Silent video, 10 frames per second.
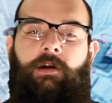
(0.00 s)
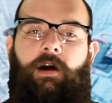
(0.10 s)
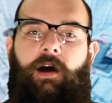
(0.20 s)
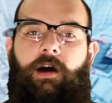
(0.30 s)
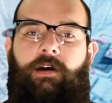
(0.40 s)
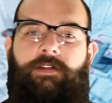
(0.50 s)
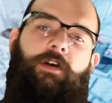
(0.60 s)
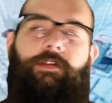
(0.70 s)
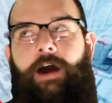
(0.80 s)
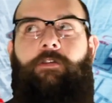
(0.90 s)
It's
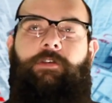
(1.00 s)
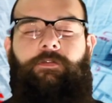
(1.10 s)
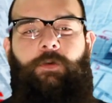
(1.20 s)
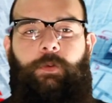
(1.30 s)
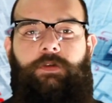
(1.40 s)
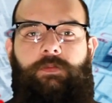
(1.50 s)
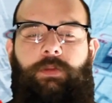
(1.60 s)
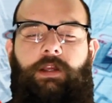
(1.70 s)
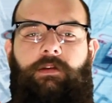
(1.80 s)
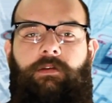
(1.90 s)
called Alfred, of course,
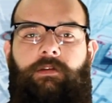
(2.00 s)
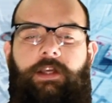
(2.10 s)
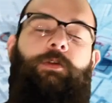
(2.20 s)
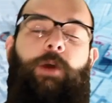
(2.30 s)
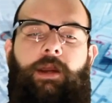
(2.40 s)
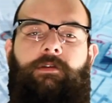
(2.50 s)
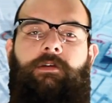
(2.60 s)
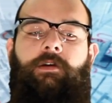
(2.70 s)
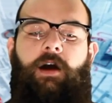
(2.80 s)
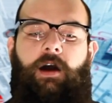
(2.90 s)
but either way,
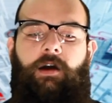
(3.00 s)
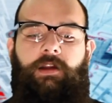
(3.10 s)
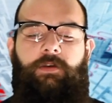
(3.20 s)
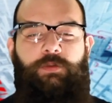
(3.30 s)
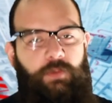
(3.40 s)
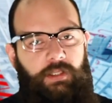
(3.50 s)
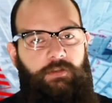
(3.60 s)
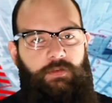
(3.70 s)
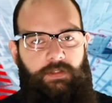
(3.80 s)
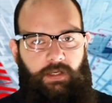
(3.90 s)
it was really
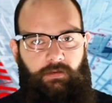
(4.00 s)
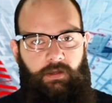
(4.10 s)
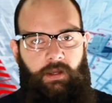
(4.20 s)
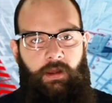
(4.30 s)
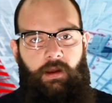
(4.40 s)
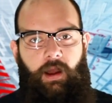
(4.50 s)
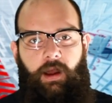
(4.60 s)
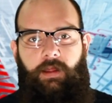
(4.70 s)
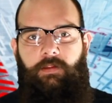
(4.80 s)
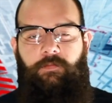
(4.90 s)
interesting.
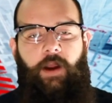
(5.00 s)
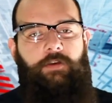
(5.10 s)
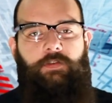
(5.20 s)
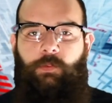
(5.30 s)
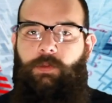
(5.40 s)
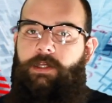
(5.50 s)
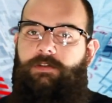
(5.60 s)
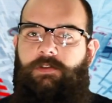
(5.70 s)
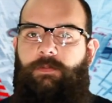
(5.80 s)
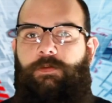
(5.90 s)
The Firestorm
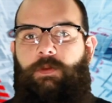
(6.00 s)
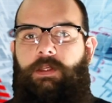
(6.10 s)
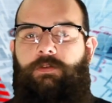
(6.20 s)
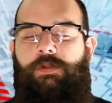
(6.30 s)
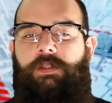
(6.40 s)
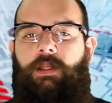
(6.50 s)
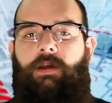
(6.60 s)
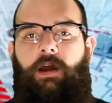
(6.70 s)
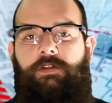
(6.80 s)
relationship is really interesting.